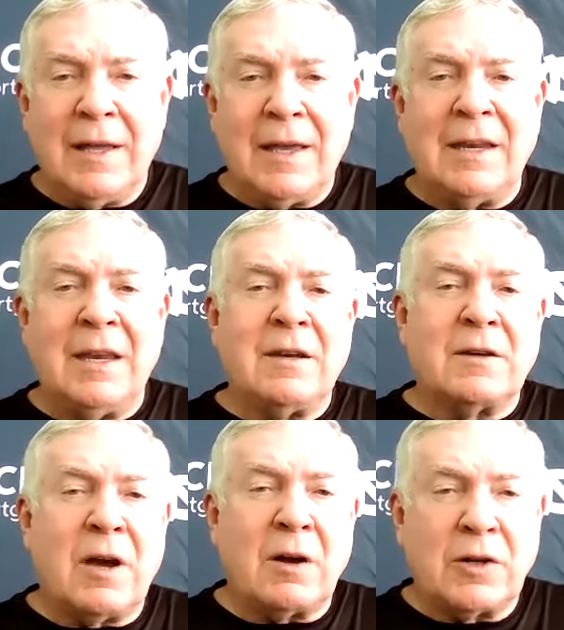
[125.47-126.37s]
He needed
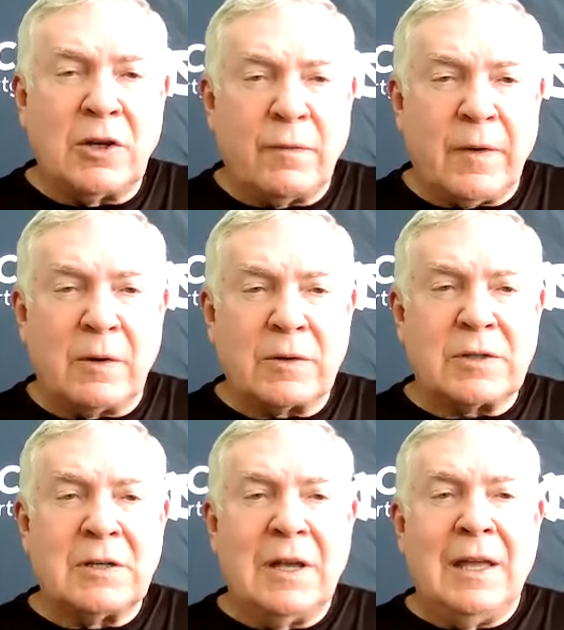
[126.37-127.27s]
to talk to you
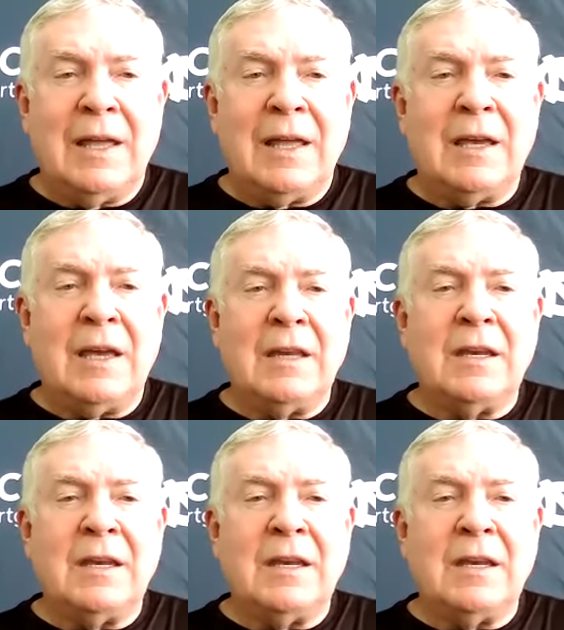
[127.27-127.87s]
folks. He